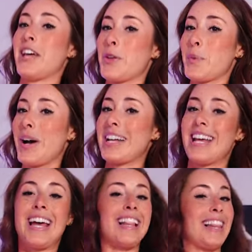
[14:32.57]
another
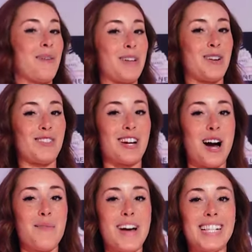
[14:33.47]
one? Let me know in the
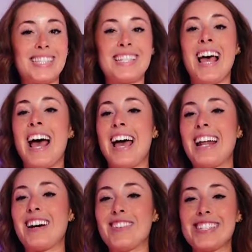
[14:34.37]
comments. And
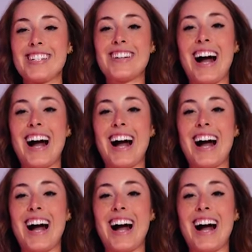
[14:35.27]
I will see you